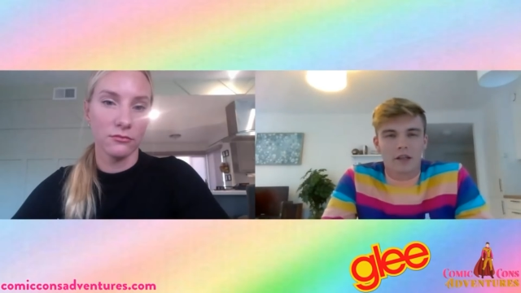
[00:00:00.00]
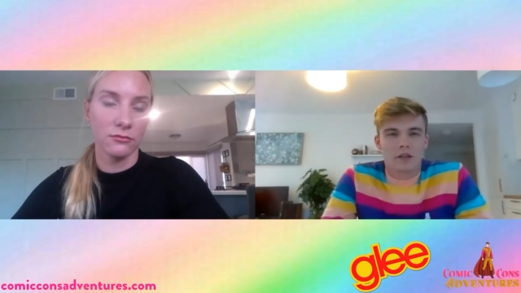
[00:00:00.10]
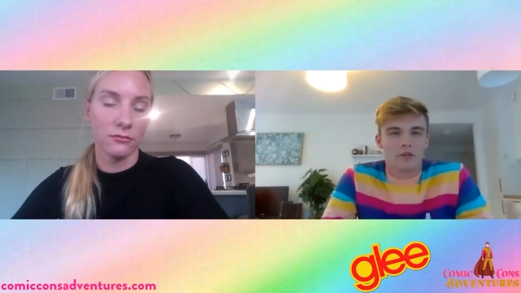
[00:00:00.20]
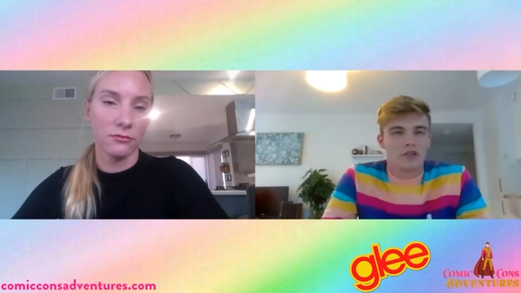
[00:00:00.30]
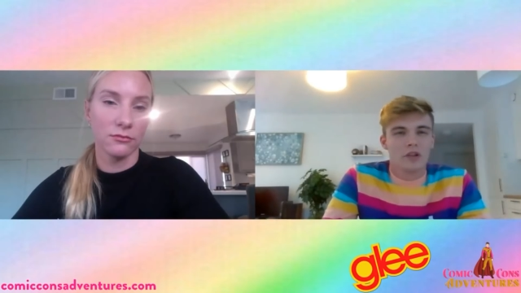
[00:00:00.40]

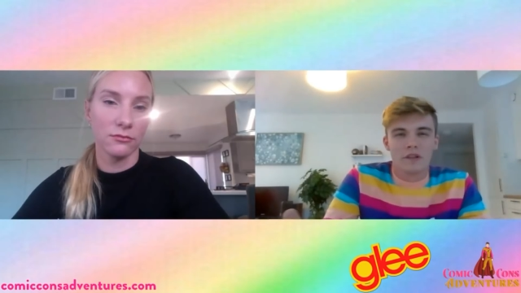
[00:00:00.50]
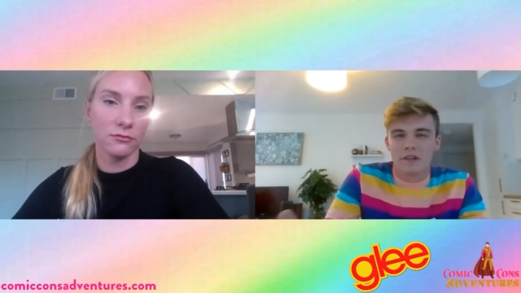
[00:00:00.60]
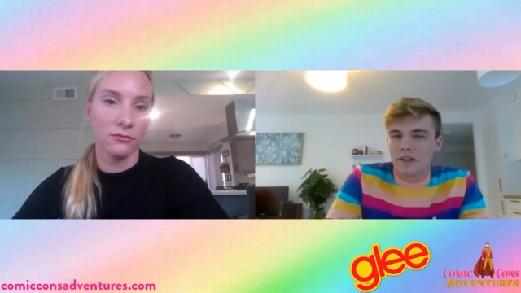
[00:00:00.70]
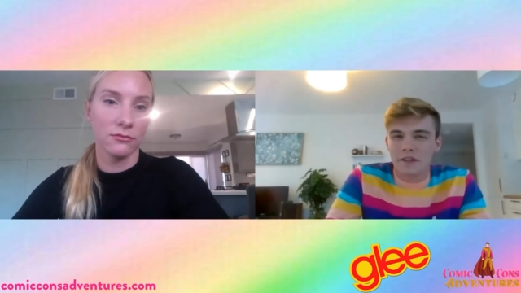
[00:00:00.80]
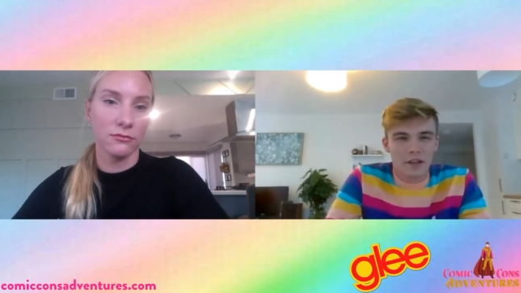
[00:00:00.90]
Speaker 1: you're just
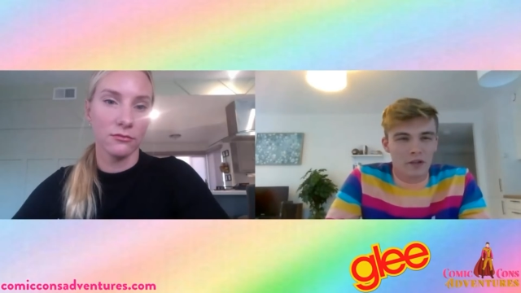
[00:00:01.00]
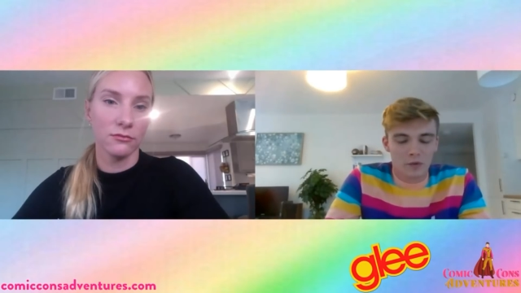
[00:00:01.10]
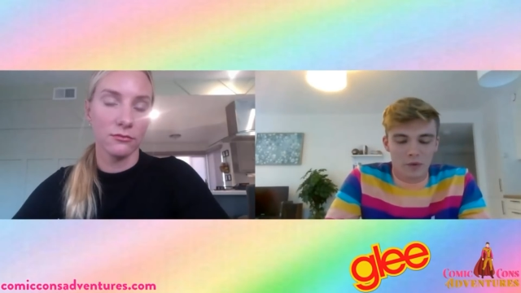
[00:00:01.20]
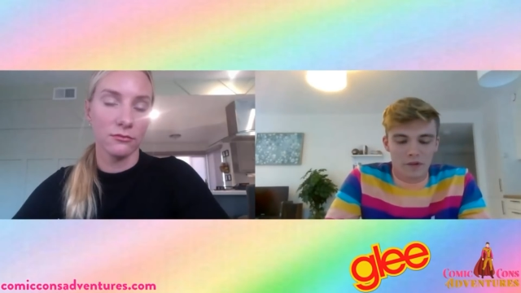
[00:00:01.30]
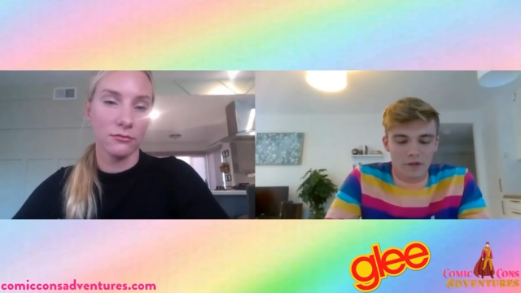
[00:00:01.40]
listening
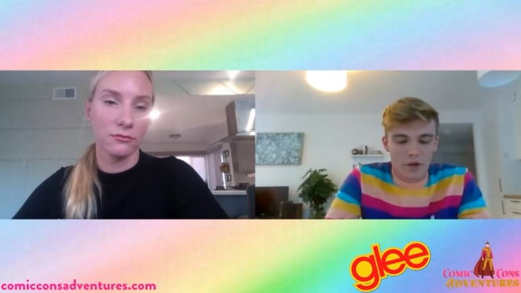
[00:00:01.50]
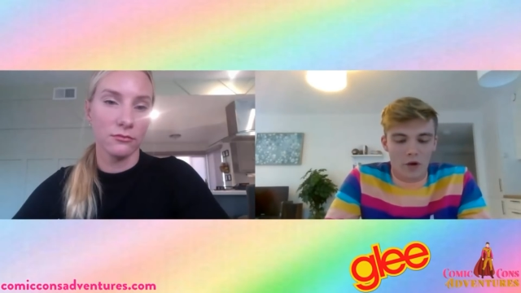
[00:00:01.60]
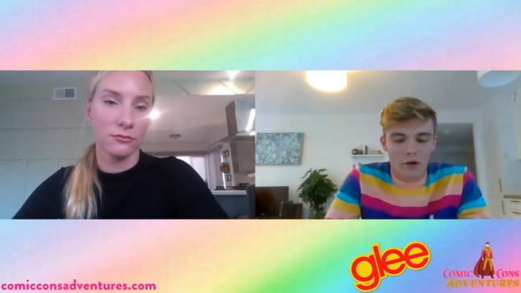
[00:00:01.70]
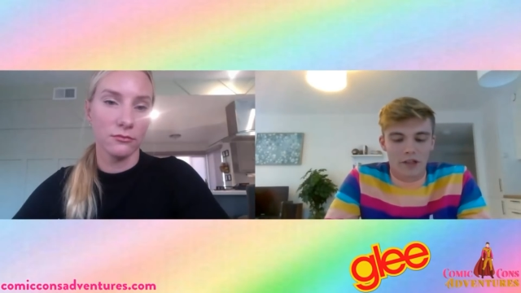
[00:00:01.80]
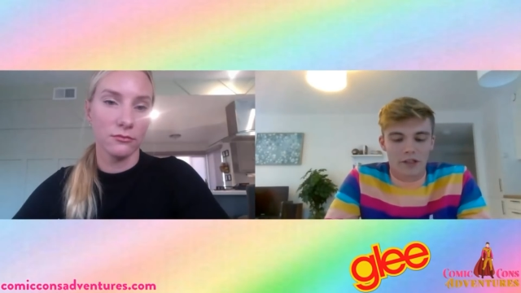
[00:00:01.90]
to a
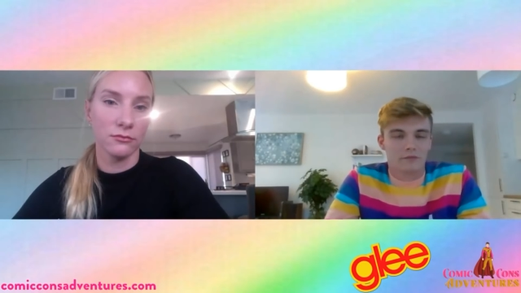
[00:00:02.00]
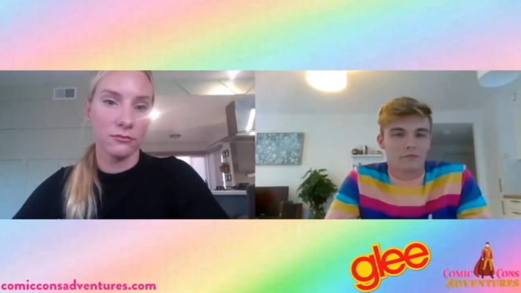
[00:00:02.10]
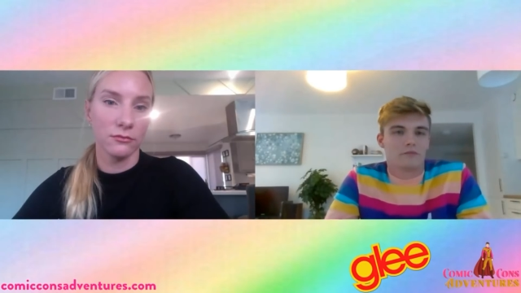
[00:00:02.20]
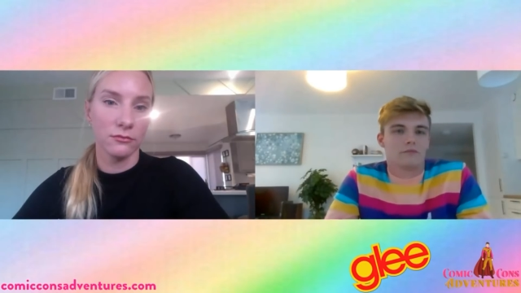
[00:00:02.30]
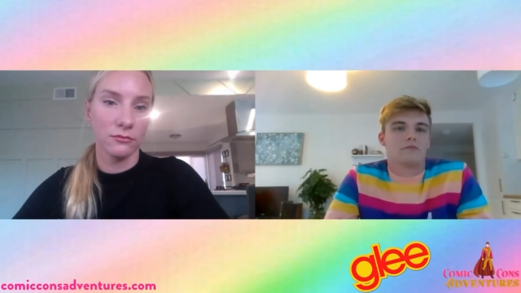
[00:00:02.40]
song and
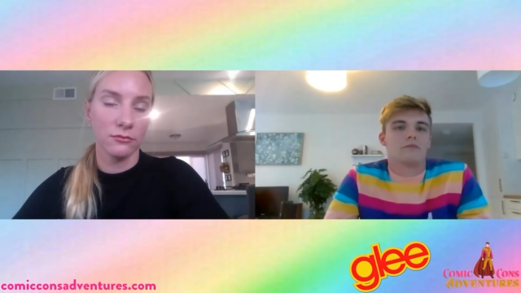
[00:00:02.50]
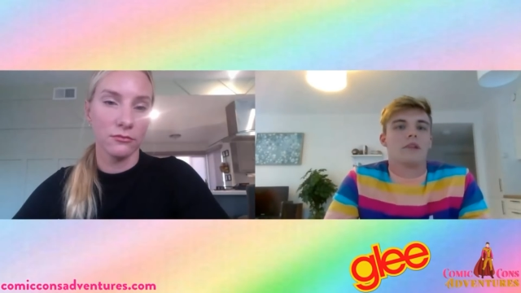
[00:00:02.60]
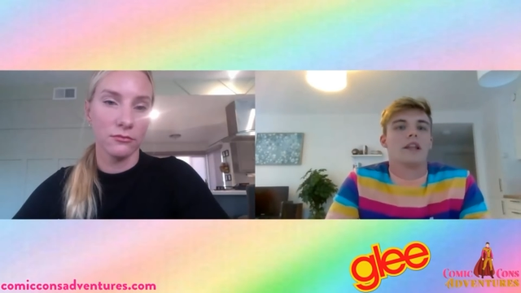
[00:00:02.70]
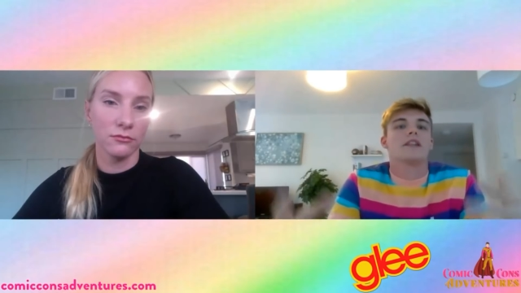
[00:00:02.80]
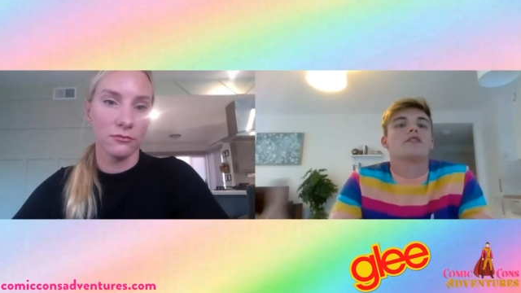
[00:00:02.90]

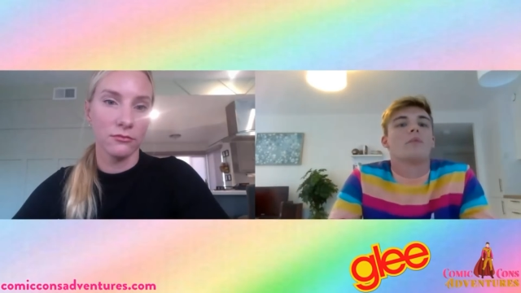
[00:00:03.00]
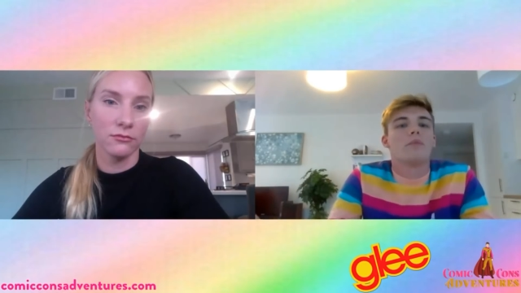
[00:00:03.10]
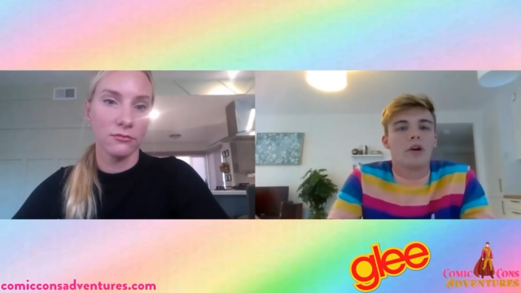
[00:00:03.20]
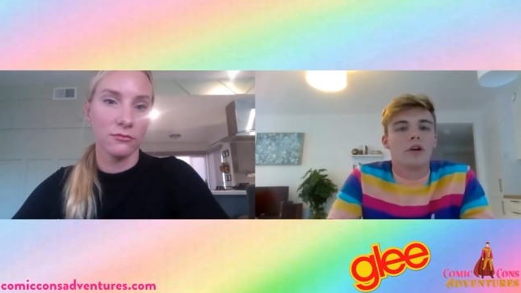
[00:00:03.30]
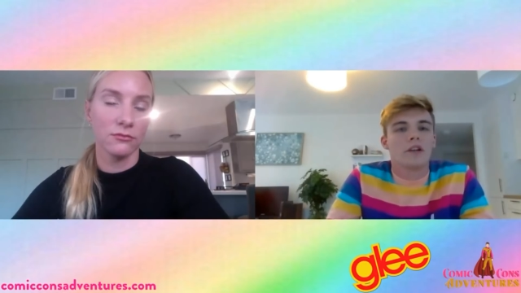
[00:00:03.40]
let your
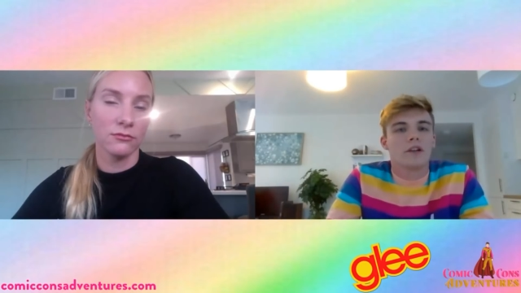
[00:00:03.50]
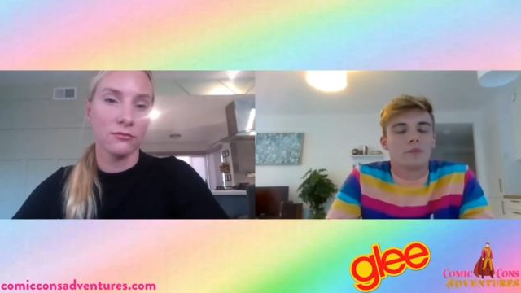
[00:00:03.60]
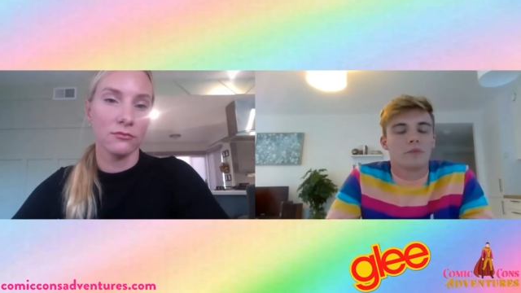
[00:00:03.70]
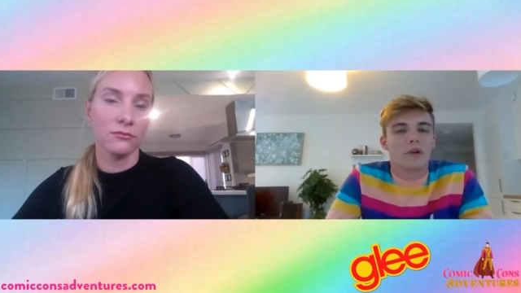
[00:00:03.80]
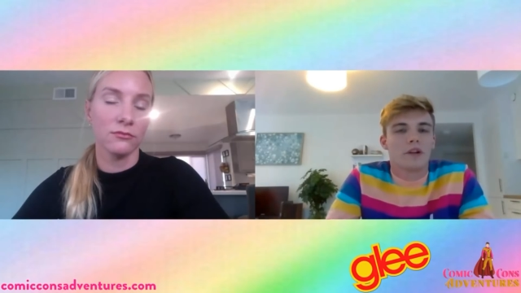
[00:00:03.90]
body
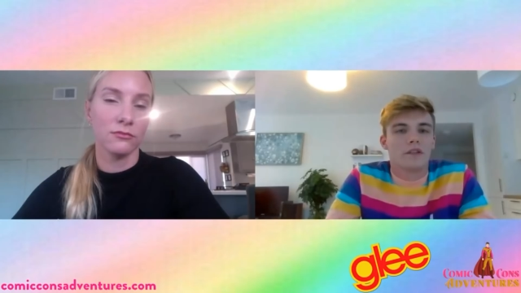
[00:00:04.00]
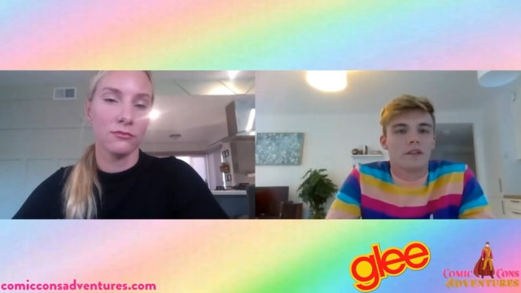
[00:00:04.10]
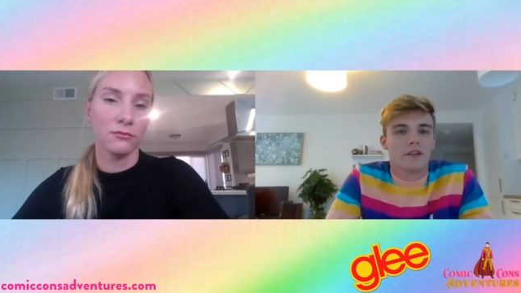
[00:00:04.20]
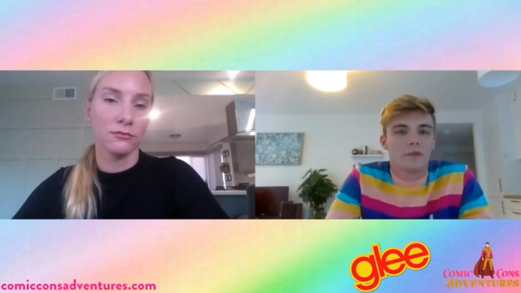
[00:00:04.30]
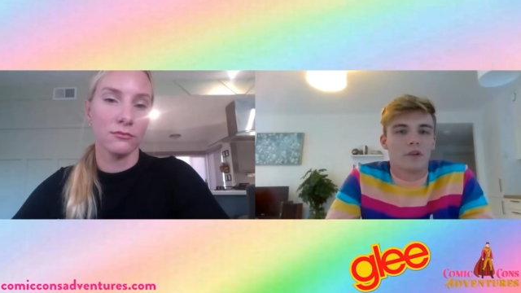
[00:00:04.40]
express
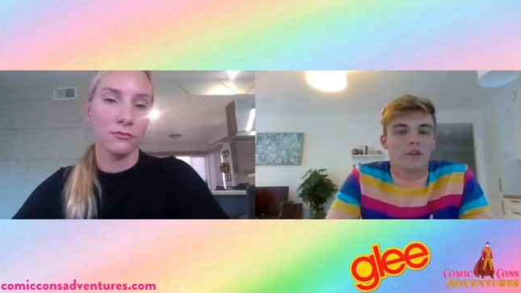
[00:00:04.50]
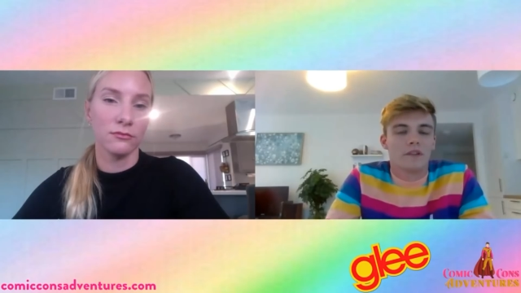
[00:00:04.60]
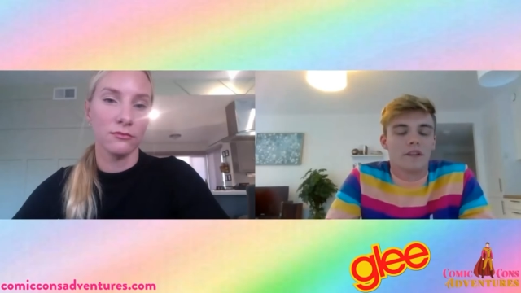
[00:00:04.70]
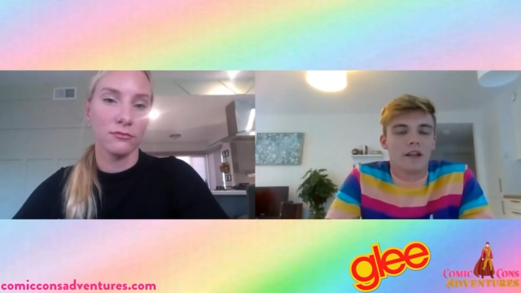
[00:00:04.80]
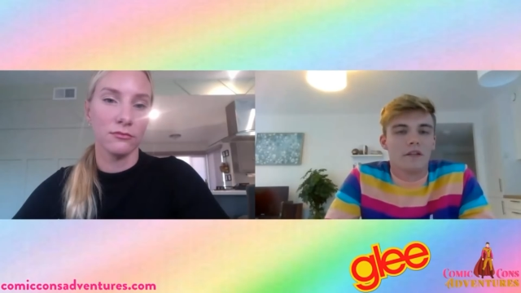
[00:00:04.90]
express
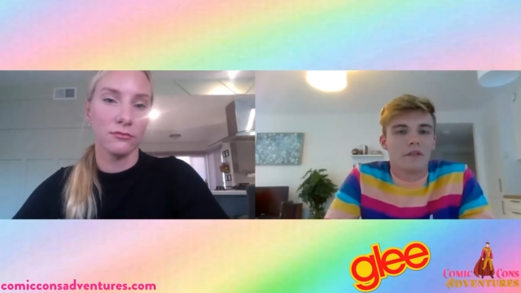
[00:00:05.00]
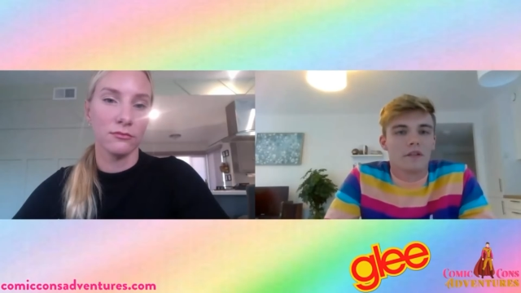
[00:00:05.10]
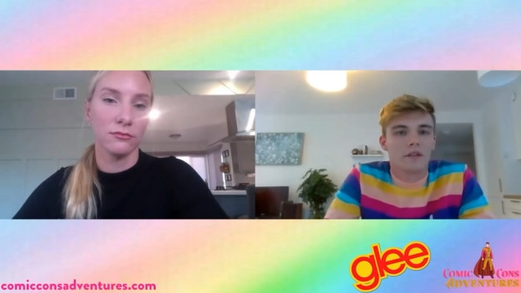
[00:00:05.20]
itself?